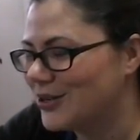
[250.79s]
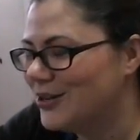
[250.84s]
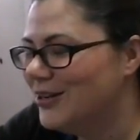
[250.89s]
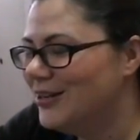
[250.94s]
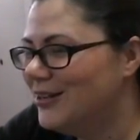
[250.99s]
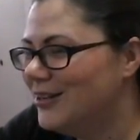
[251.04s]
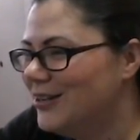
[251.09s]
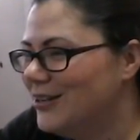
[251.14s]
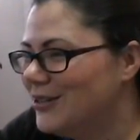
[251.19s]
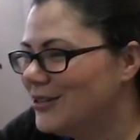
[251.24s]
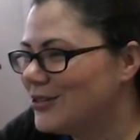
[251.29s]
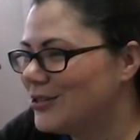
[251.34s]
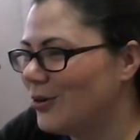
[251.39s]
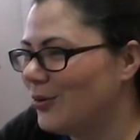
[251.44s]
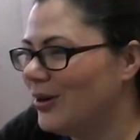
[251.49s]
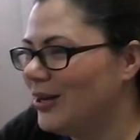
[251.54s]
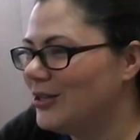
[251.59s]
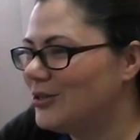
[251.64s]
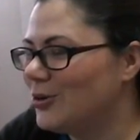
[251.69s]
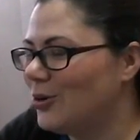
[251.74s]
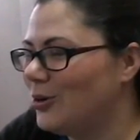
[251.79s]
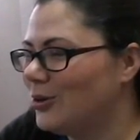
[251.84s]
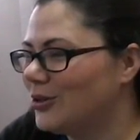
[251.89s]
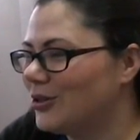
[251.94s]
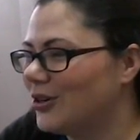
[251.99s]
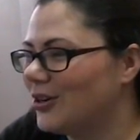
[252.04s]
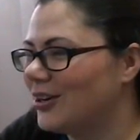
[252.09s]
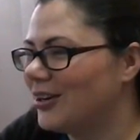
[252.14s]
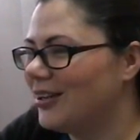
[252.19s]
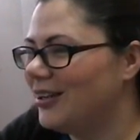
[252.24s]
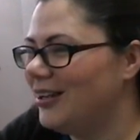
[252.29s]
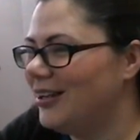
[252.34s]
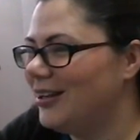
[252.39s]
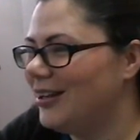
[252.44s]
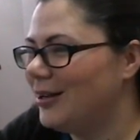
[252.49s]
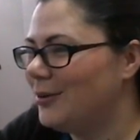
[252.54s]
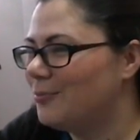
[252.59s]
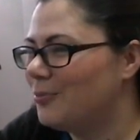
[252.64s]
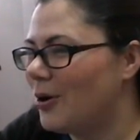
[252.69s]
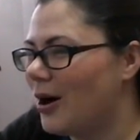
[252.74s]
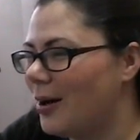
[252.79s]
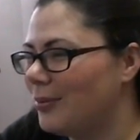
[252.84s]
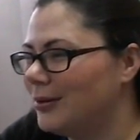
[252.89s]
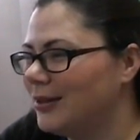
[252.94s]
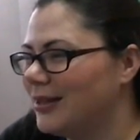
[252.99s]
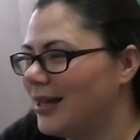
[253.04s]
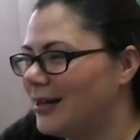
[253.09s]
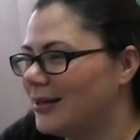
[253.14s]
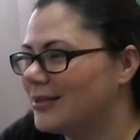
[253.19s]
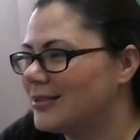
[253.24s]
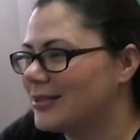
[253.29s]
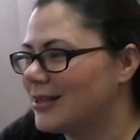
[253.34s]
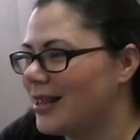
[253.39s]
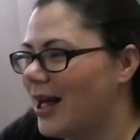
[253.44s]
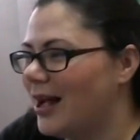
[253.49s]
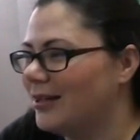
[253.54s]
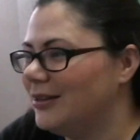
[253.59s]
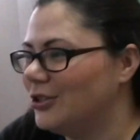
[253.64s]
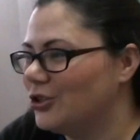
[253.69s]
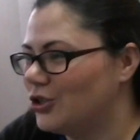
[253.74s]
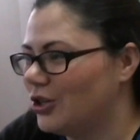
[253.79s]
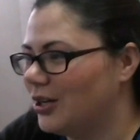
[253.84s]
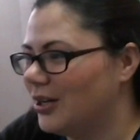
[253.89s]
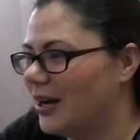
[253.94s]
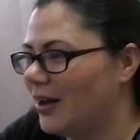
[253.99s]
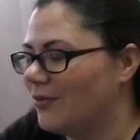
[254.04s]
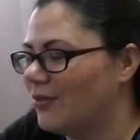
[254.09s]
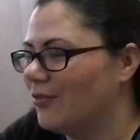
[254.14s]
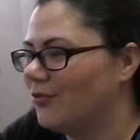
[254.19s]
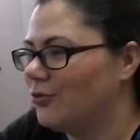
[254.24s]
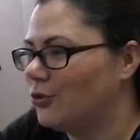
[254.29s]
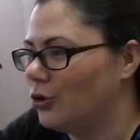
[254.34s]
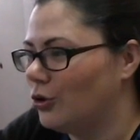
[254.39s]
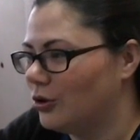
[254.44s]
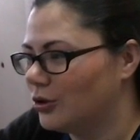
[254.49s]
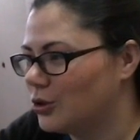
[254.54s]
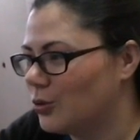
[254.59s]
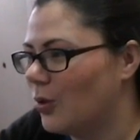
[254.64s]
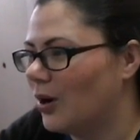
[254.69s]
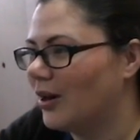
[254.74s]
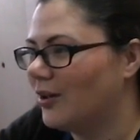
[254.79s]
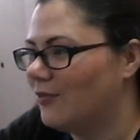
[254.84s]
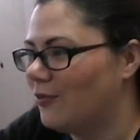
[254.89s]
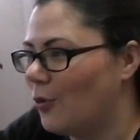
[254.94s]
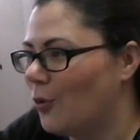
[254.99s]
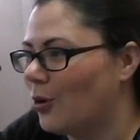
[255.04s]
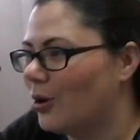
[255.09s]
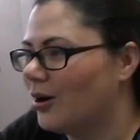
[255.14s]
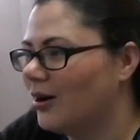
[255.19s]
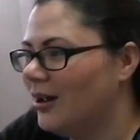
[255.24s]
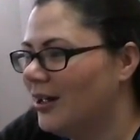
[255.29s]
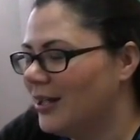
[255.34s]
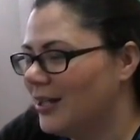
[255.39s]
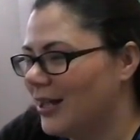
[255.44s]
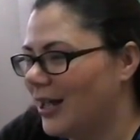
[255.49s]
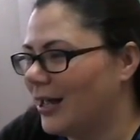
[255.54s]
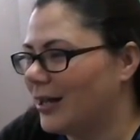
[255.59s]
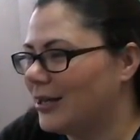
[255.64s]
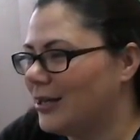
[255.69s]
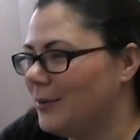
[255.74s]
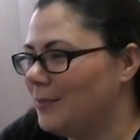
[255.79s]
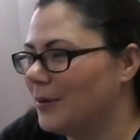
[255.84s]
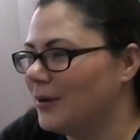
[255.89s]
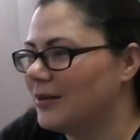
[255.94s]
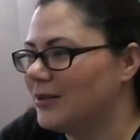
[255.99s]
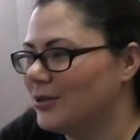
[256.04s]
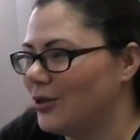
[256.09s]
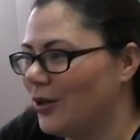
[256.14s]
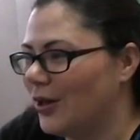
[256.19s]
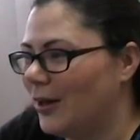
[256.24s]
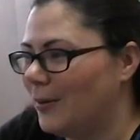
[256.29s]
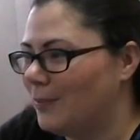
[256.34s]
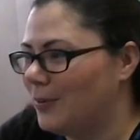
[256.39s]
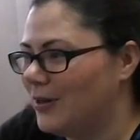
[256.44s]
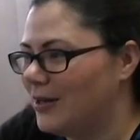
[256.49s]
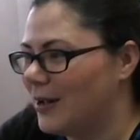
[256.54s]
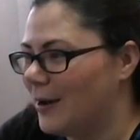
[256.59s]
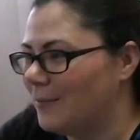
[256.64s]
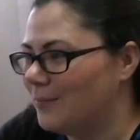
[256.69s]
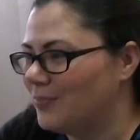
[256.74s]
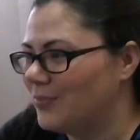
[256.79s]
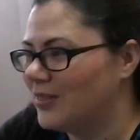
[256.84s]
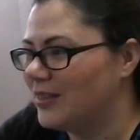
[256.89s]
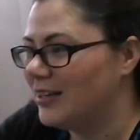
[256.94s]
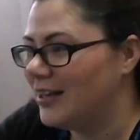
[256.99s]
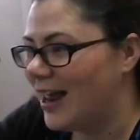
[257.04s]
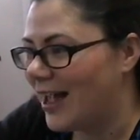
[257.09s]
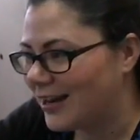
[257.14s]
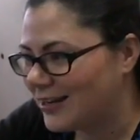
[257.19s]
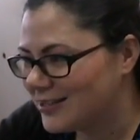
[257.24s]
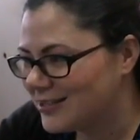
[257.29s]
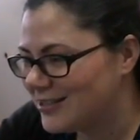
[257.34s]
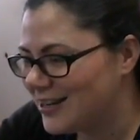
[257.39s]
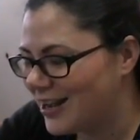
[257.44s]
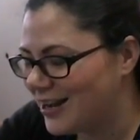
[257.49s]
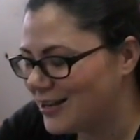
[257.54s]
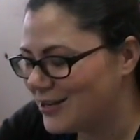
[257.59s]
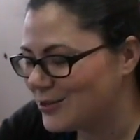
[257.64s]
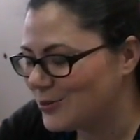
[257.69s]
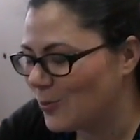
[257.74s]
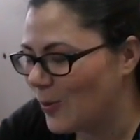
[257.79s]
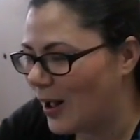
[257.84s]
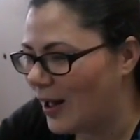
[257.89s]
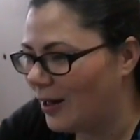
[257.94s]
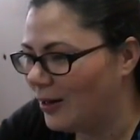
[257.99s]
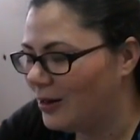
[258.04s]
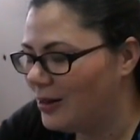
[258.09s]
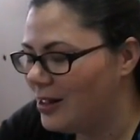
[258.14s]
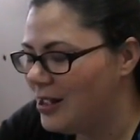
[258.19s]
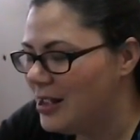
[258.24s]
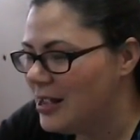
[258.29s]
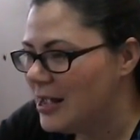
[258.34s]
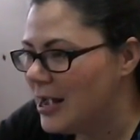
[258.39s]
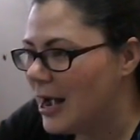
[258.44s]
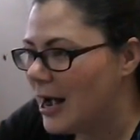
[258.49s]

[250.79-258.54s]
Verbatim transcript: Yeah, so he told her he, would probably let it slide that she could have the full 24 and keep it until 8 p.m. the next day as well.